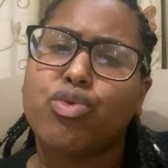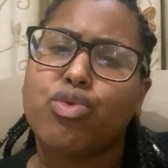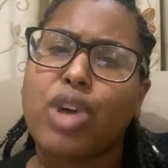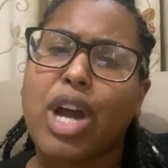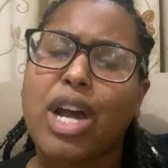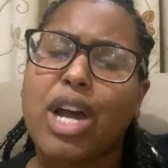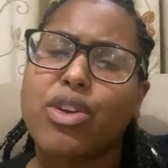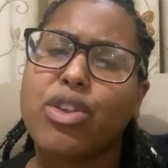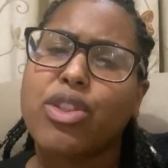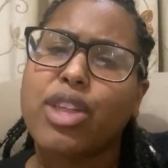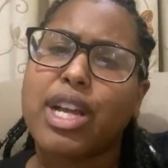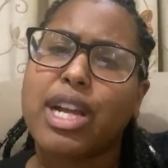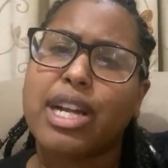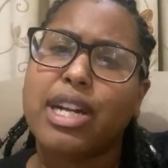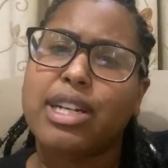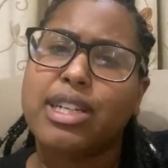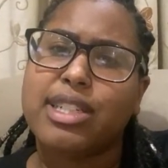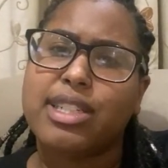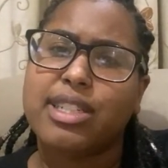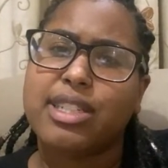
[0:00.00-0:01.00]
I don't think I
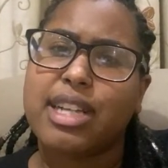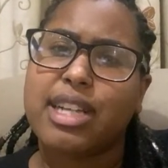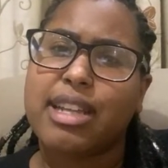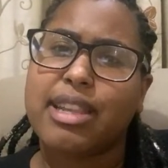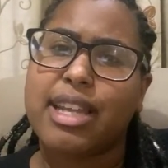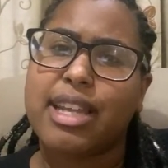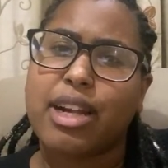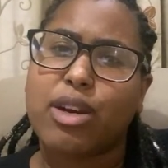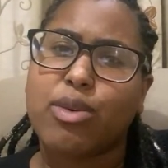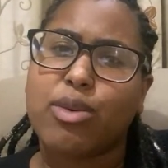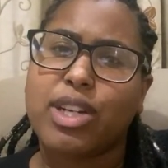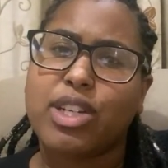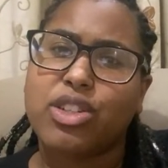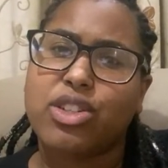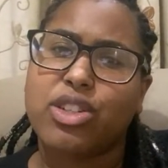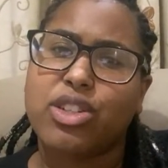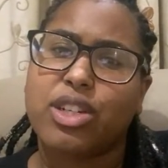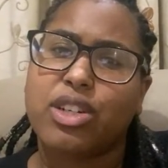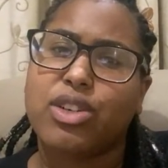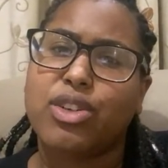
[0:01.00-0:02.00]
understand that
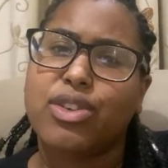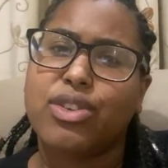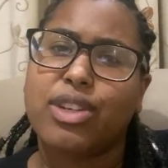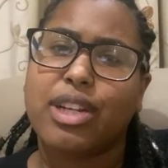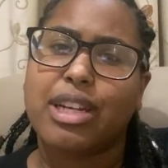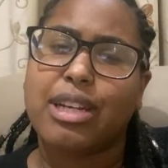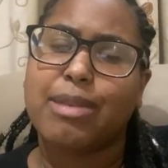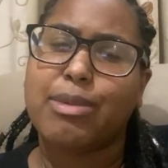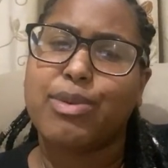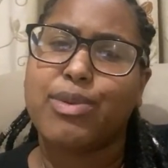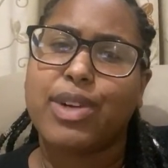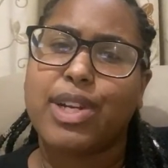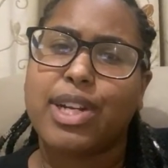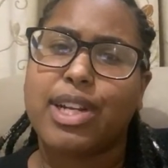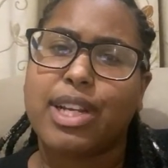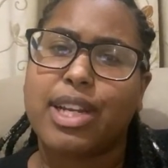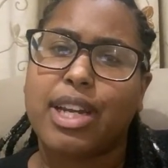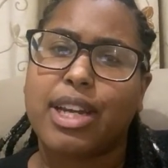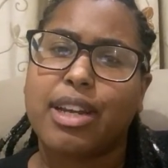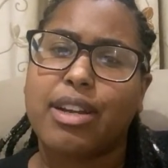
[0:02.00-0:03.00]
question. Hold on, let me read it
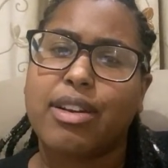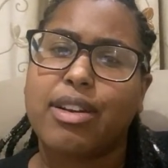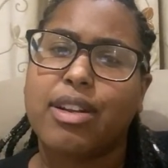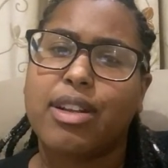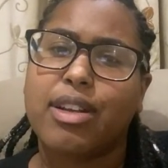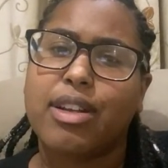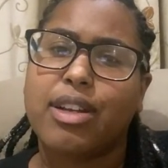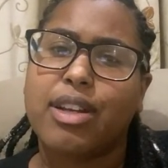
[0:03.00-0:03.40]
again.